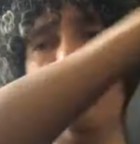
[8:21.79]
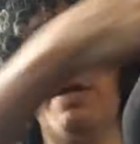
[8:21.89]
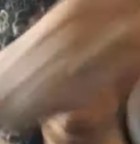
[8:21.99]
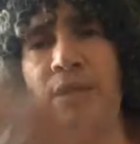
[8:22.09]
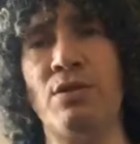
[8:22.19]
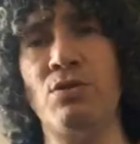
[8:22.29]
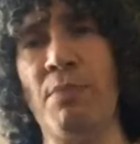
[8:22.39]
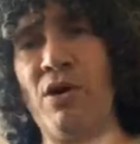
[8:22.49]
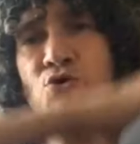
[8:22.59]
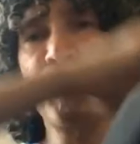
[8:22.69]
Get some
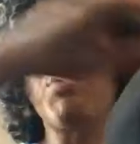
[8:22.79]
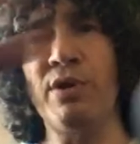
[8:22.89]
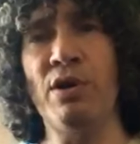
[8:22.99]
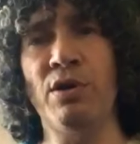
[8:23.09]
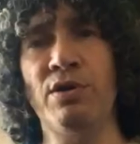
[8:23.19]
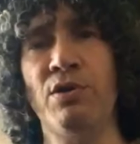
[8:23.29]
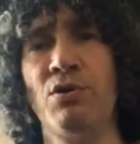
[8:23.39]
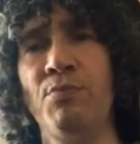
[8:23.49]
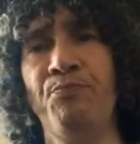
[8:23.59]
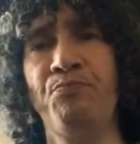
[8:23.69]
hairspray on
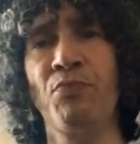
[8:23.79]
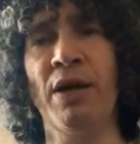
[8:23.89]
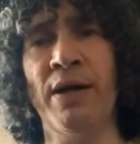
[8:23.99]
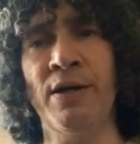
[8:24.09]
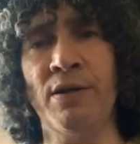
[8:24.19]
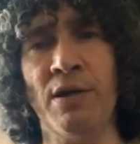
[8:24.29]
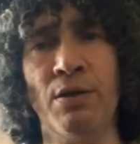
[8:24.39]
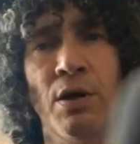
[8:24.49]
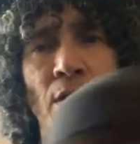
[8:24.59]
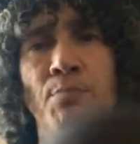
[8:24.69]
there. And
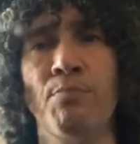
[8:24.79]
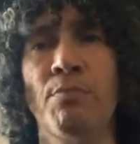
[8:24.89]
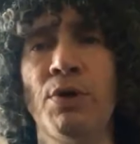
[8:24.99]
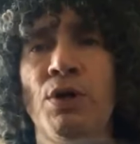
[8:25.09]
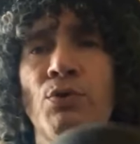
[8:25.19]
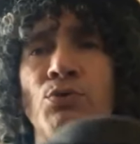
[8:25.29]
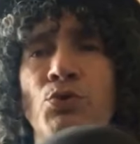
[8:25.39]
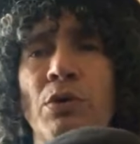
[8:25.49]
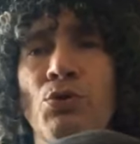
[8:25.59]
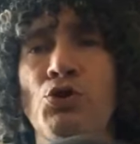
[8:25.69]
then, you know, do
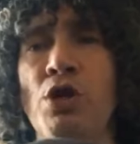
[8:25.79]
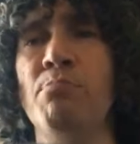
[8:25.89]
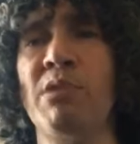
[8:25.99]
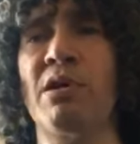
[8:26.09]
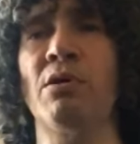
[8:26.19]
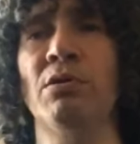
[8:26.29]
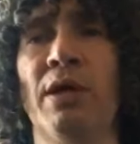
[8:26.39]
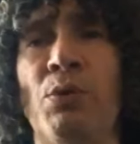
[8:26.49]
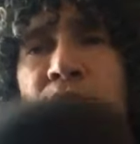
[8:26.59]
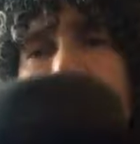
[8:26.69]
a little shaping.
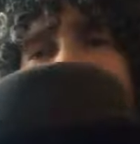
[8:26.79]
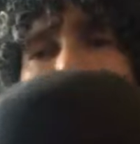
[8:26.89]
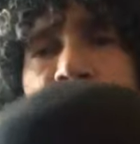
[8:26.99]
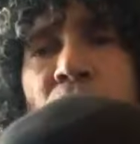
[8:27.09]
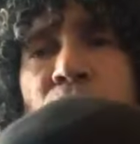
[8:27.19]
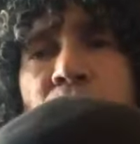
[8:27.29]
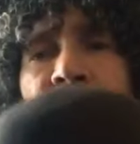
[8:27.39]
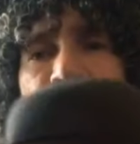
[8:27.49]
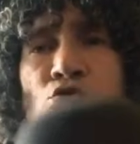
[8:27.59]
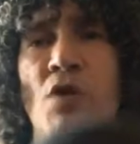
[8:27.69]
Like when it's just
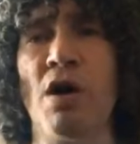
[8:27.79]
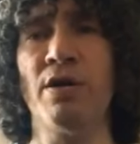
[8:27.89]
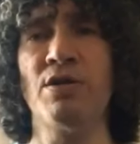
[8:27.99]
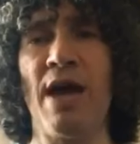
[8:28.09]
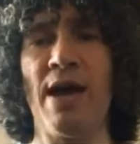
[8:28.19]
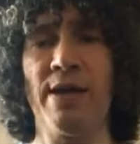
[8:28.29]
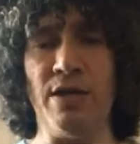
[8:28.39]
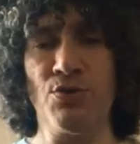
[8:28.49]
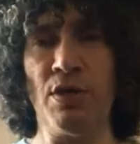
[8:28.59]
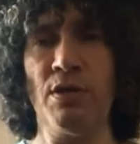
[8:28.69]
about dry, tacky
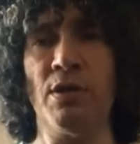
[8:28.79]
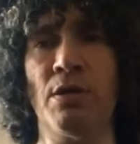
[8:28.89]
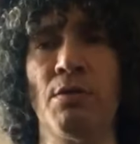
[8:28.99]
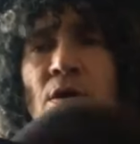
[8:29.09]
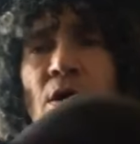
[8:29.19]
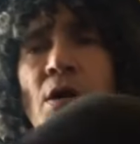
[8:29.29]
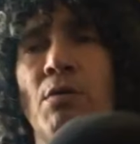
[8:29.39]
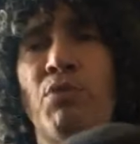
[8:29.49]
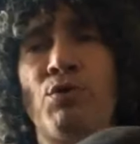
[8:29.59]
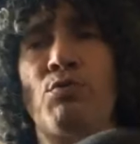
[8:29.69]
or something,
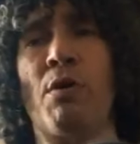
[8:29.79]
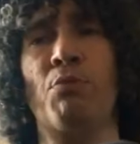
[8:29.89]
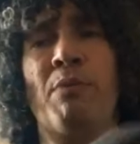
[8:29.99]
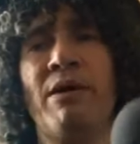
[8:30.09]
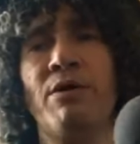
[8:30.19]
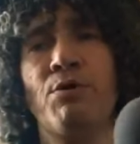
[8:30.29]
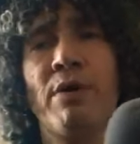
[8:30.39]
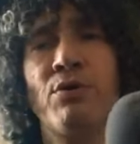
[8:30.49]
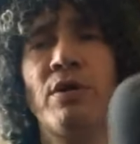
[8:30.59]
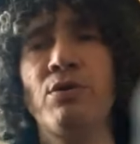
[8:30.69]
put a rubber band
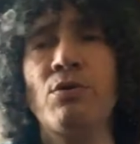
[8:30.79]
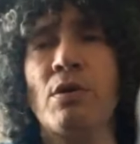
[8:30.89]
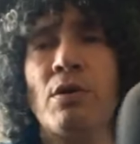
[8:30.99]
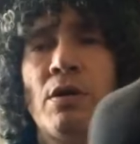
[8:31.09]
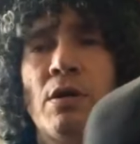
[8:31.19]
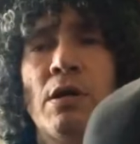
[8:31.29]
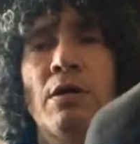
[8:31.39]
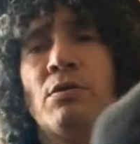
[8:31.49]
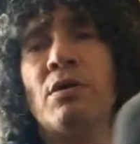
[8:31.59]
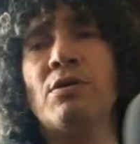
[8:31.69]
around here.
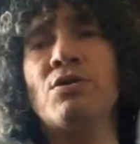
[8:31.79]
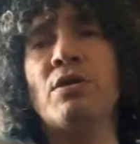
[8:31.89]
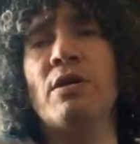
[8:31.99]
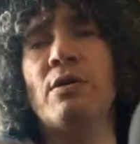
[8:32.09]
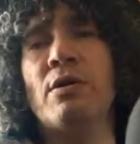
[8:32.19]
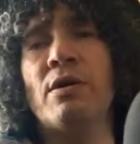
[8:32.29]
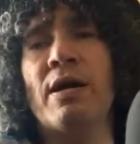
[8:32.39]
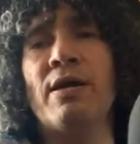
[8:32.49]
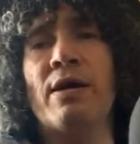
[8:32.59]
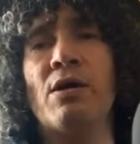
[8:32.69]
Yeah, see
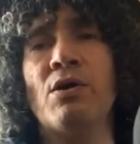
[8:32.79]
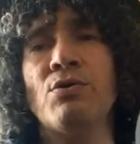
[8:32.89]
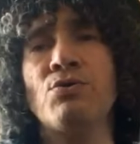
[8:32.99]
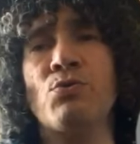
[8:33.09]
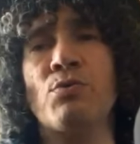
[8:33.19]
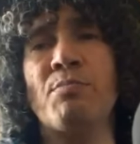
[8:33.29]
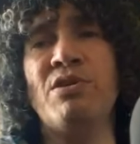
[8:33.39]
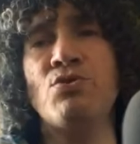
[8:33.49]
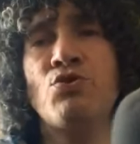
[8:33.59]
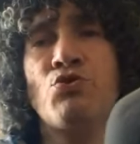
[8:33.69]
how that goes. Or a
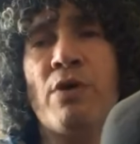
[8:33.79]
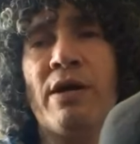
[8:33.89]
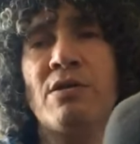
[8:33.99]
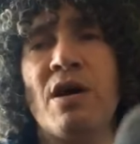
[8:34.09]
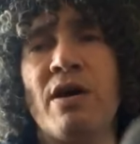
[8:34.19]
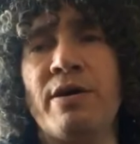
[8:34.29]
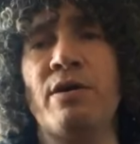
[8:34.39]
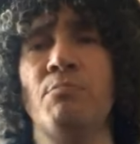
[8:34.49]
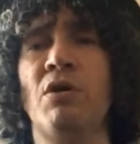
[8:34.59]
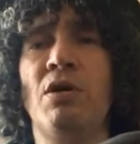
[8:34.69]
piece of string, tie it up.